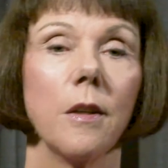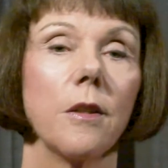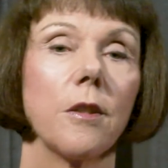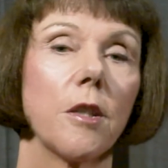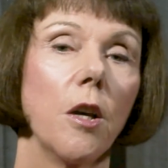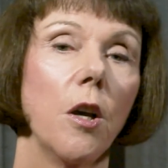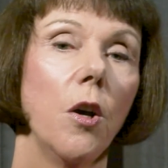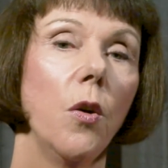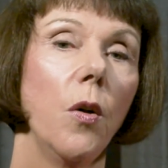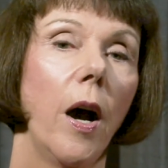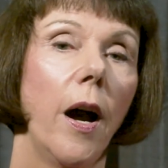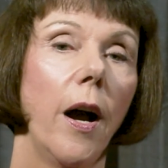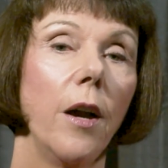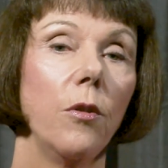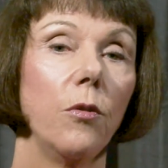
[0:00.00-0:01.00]
So
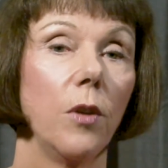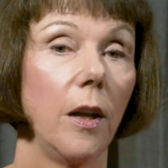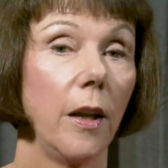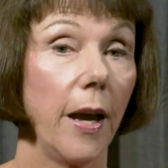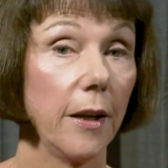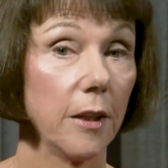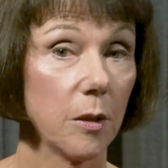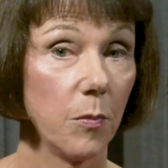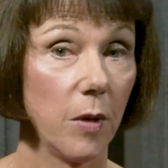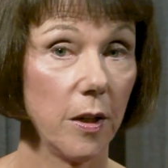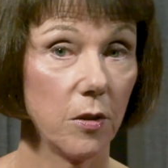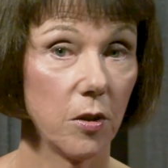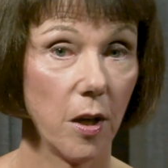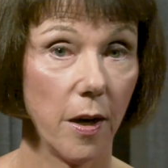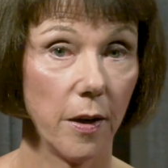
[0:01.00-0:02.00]
I relax my
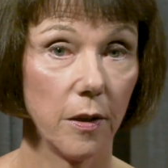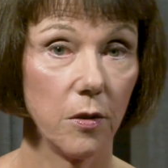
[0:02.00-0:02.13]
tongue